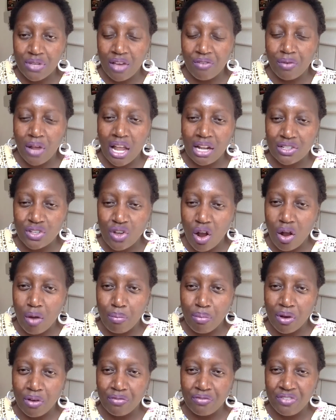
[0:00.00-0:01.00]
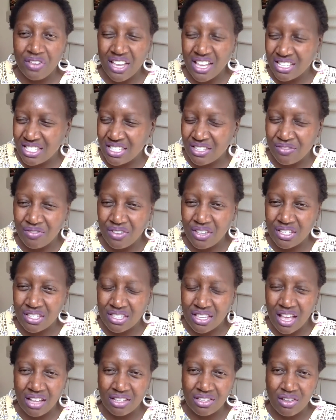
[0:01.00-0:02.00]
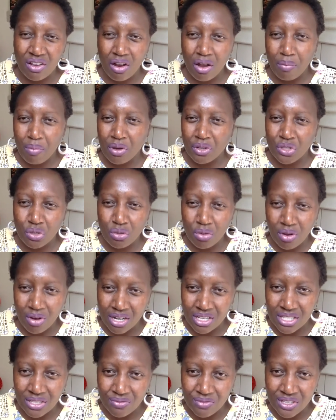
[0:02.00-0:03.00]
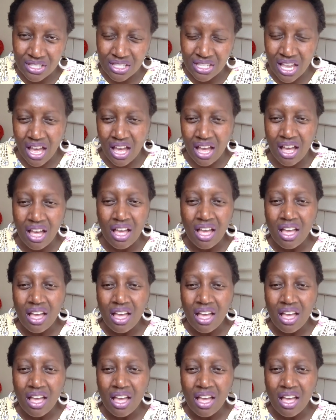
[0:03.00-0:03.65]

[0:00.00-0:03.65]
I'll talk about fiancé visa. I'll talk about tourist visa.